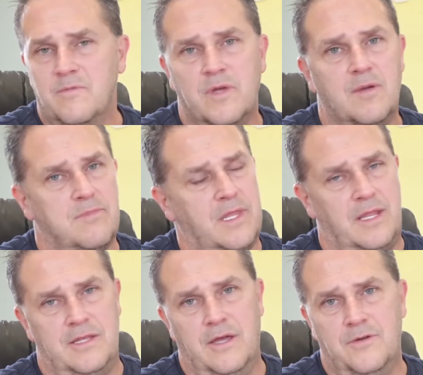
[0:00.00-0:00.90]
and we
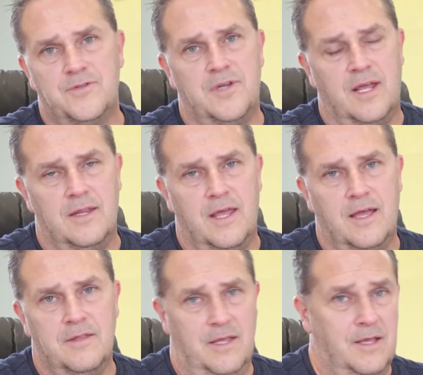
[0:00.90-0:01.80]
completely understand
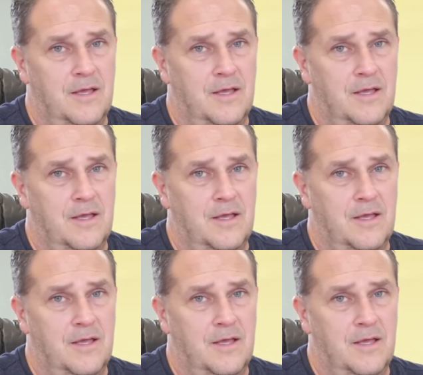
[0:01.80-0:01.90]
that.